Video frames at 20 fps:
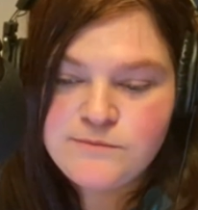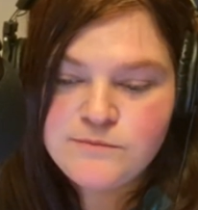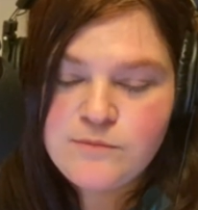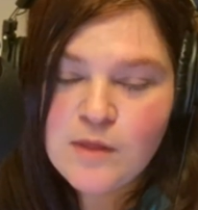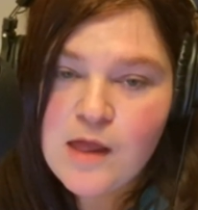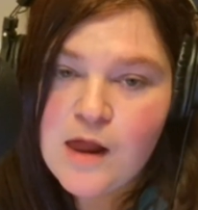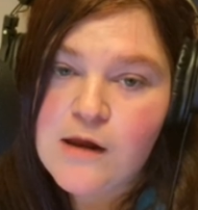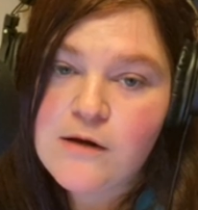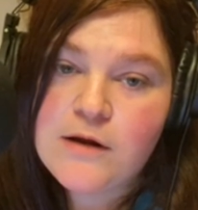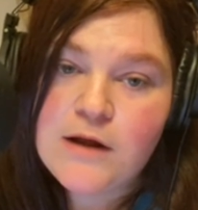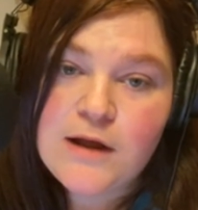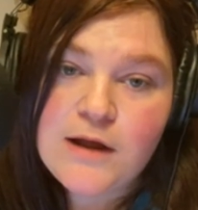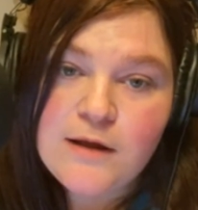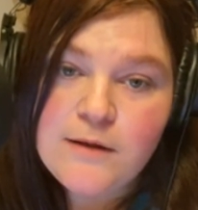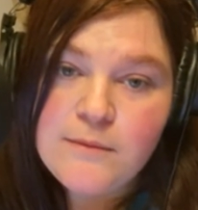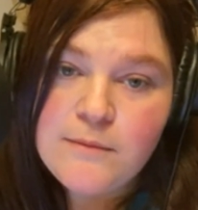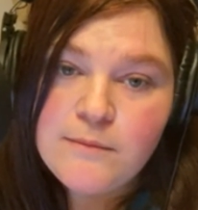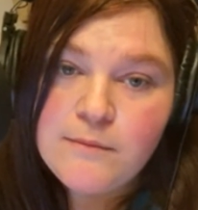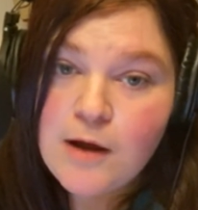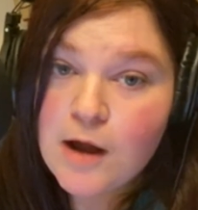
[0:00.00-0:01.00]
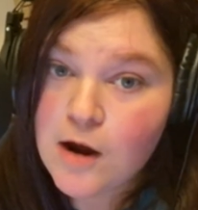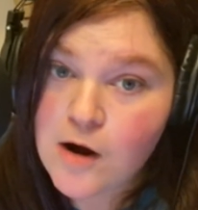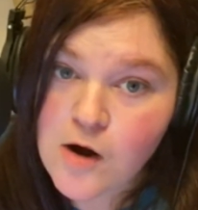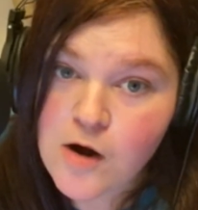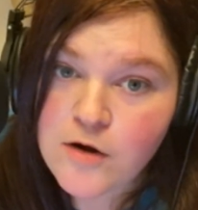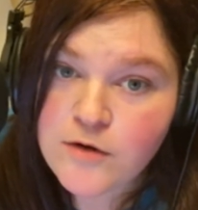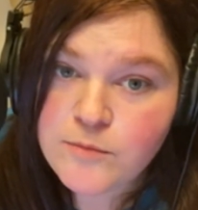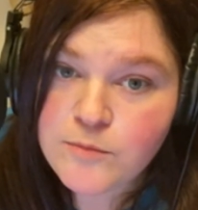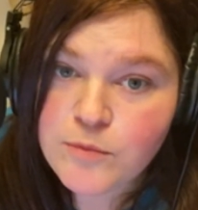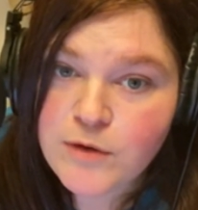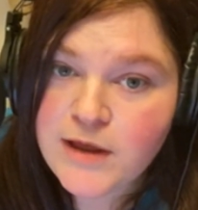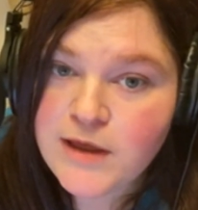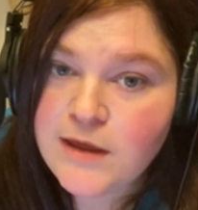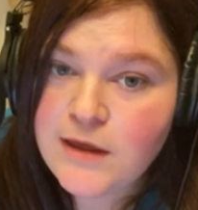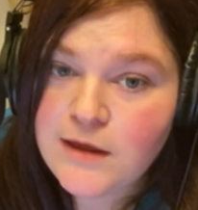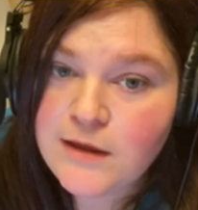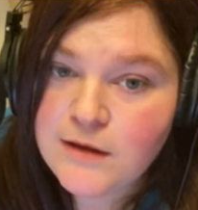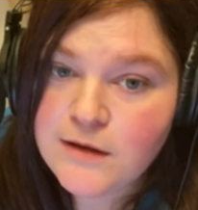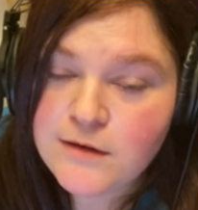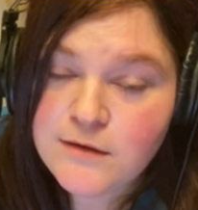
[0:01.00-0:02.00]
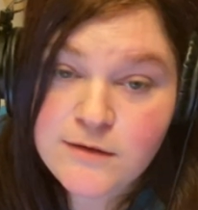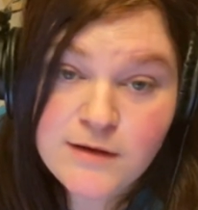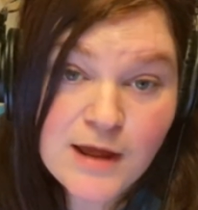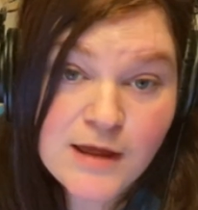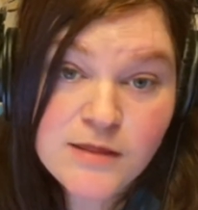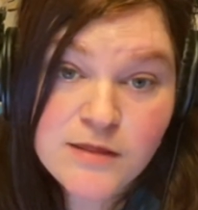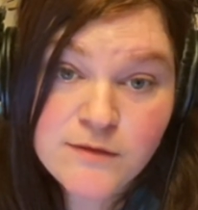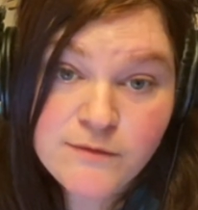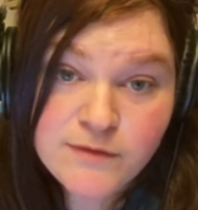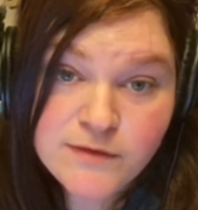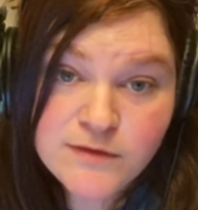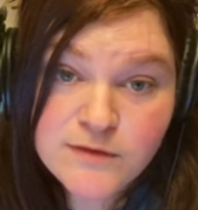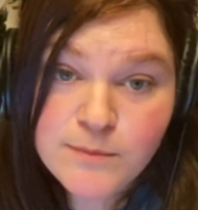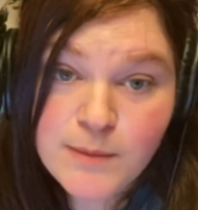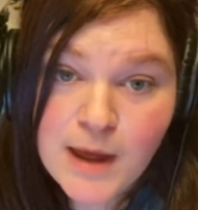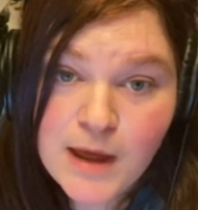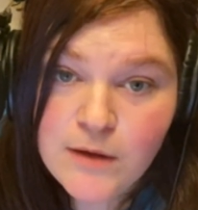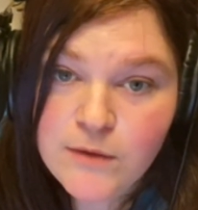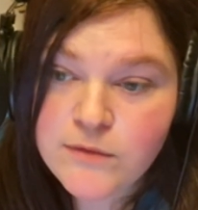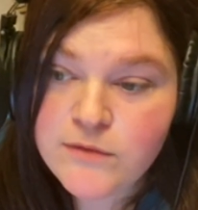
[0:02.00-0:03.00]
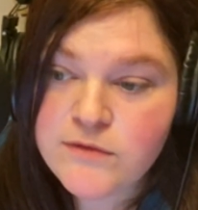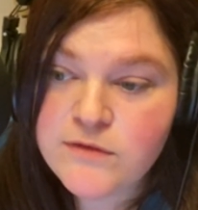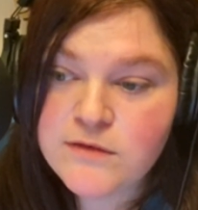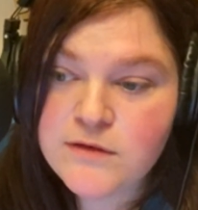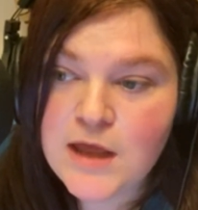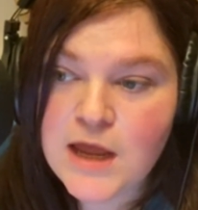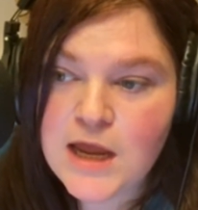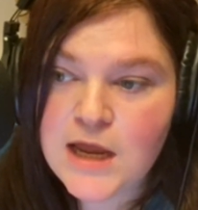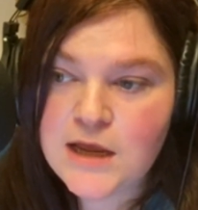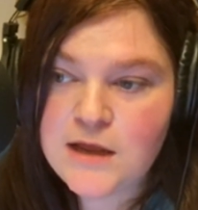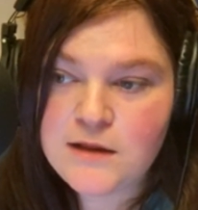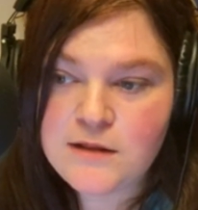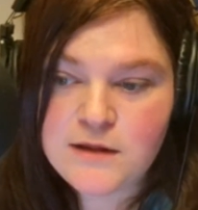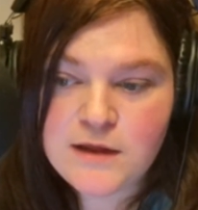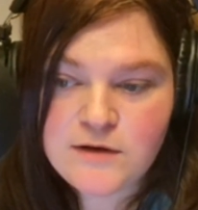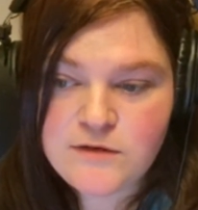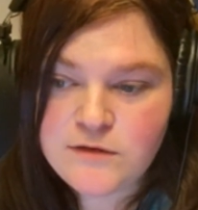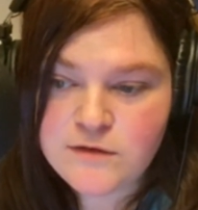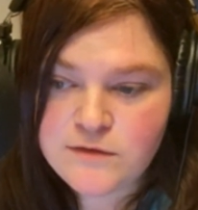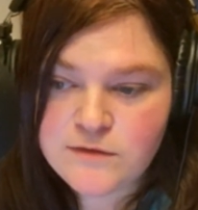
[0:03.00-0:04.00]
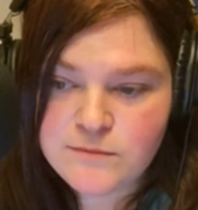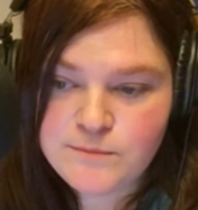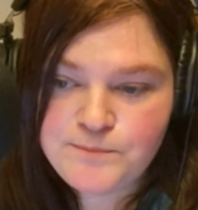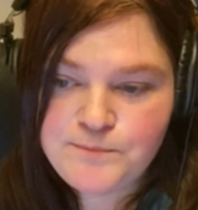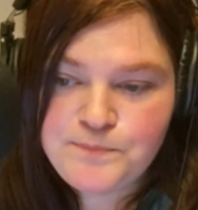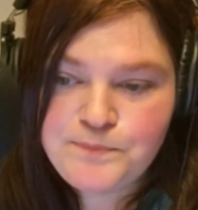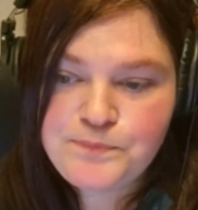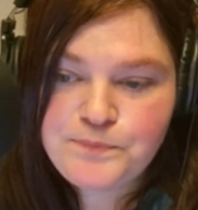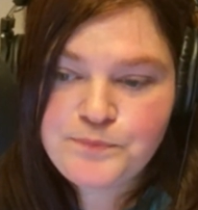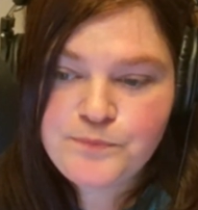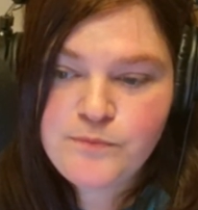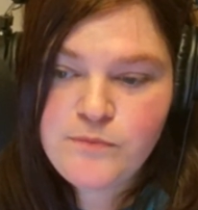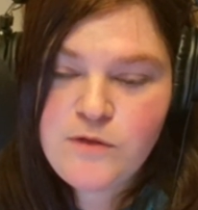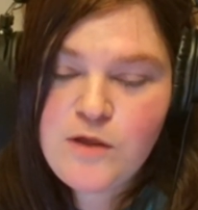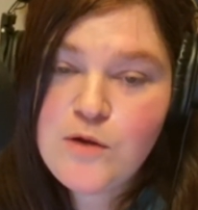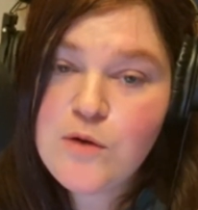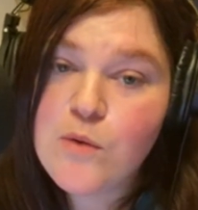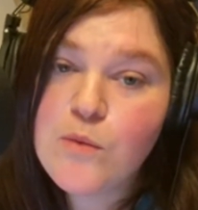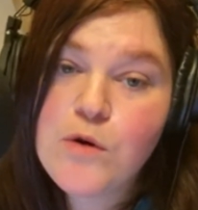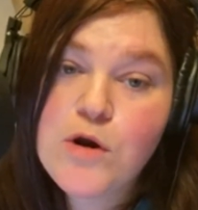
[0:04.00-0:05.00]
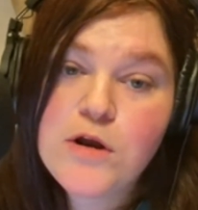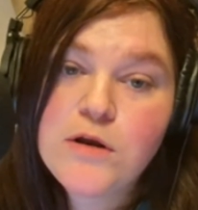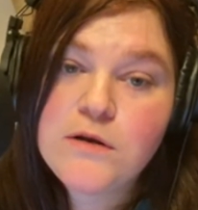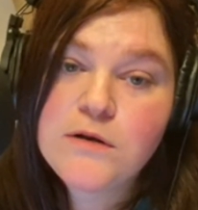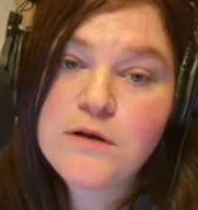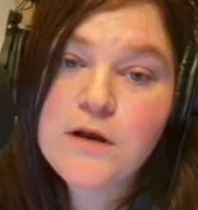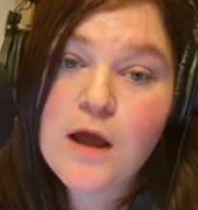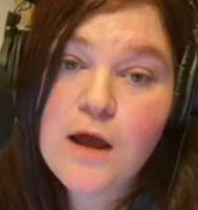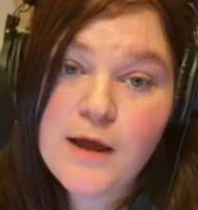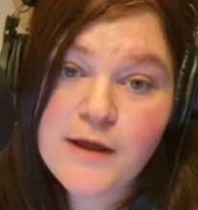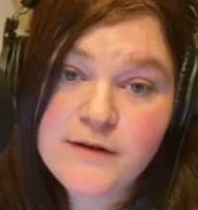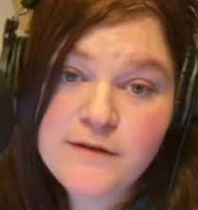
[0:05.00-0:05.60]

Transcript: a heartbreaking death of a spouse, and they just were not